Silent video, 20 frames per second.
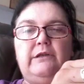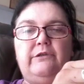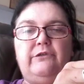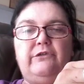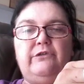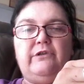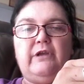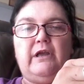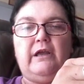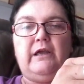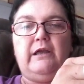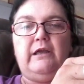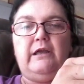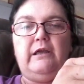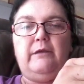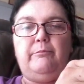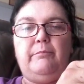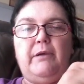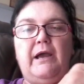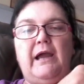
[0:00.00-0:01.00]
It's
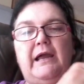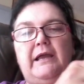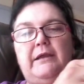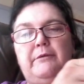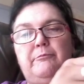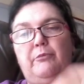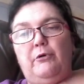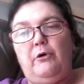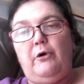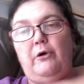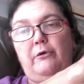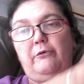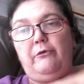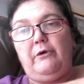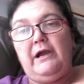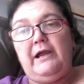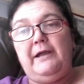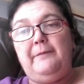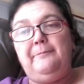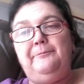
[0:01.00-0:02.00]
a pain
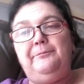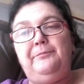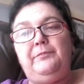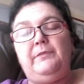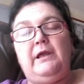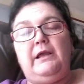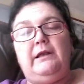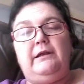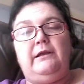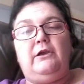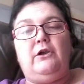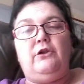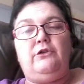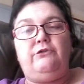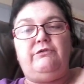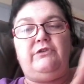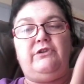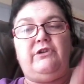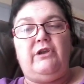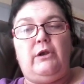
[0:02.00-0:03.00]
program, and it
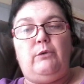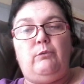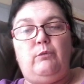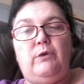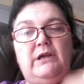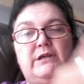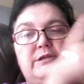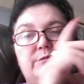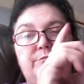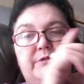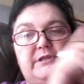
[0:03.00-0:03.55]
goes for ten weeks.